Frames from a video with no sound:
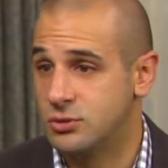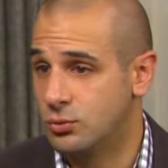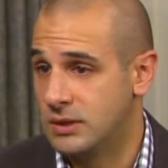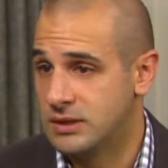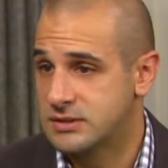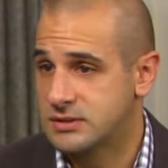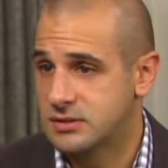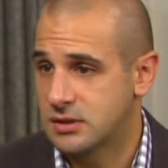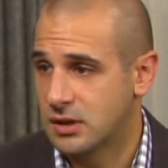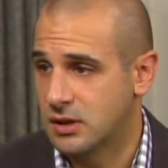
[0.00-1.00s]
two
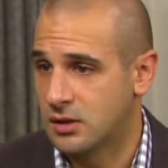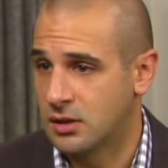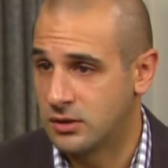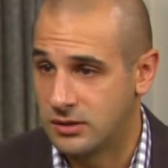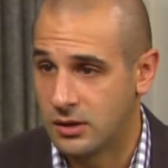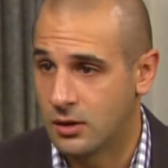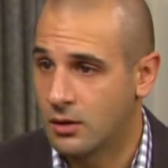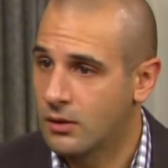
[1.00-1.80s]
weeks uh, a year.